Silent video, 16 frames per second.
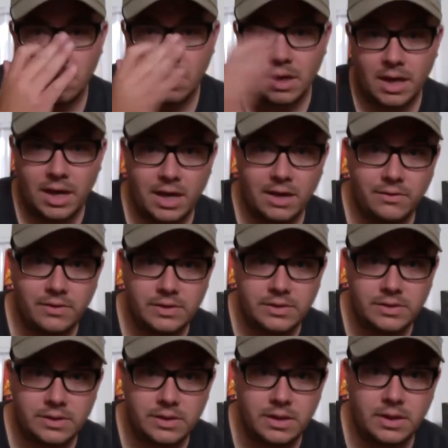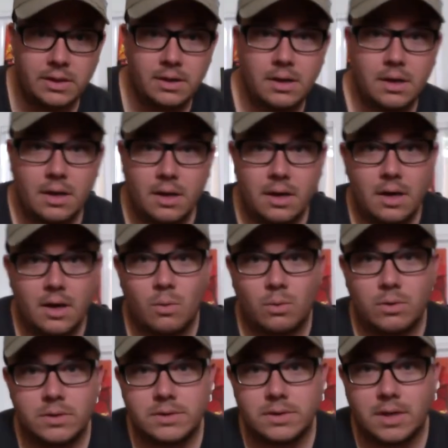Hey VC,
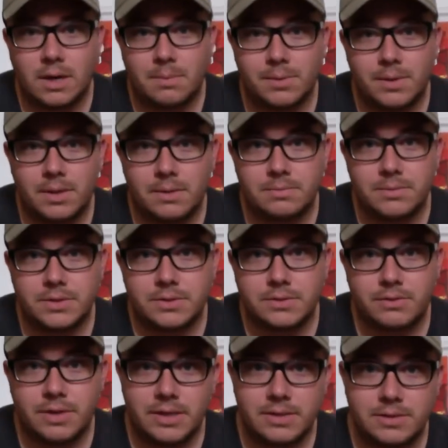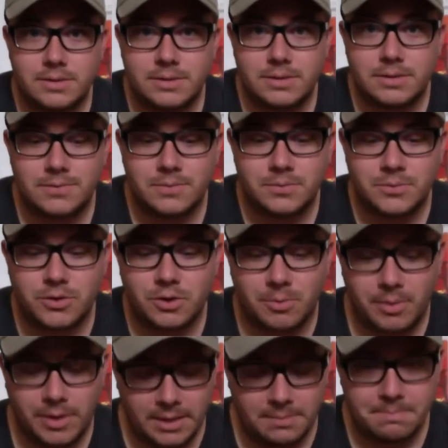what's up? It's Chris from
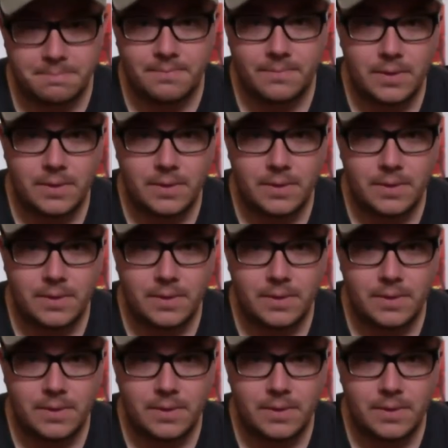Germany.